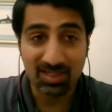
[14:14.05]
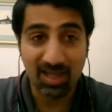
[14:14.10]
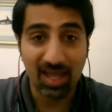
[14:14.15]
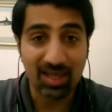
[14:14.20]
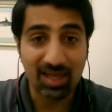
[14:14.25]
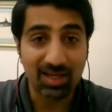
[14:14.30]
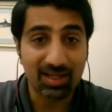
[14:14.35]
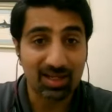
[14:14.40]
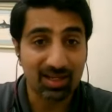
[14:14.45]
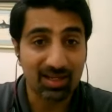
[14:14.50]

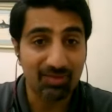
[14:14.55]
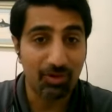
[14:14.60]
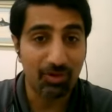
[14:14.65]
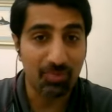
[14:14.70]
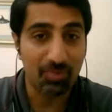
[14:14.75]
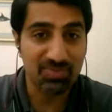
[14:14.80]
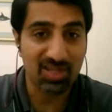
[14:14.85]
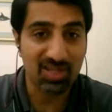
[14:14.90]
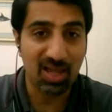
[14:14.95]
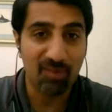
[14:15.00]
directly
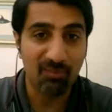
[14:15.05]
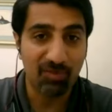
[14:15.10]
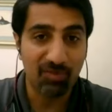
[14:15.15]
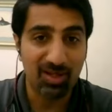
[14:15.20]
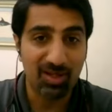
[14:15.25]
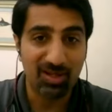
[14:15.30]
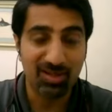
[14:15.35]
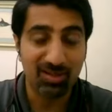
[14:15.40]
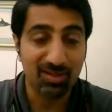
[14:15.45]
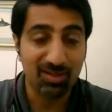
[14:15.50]
from
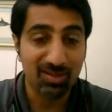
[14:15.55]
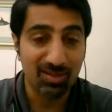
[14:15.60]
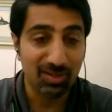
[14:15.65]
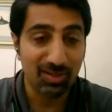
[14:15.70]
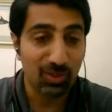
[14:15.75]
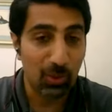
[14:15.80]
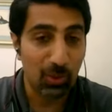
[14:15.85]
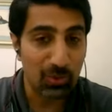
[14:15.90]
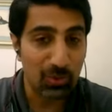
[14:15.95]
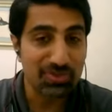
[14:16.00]
someone
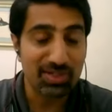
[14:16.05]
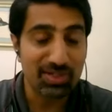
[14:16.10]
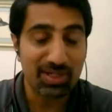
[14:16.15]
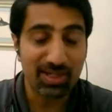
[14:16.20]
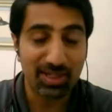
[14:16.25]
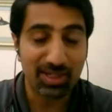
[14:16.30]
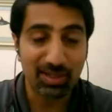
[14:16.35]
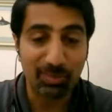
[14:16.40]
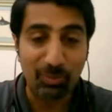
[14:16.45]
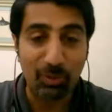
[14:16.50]
who's
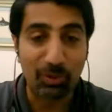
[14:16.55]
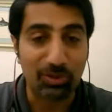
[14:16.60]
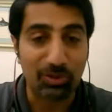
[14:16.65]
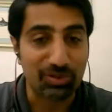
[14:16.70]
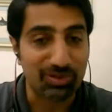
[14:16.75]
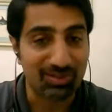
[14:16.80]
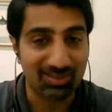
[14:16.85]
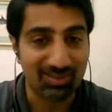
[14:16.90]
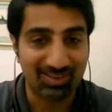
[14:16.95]
sitting remote.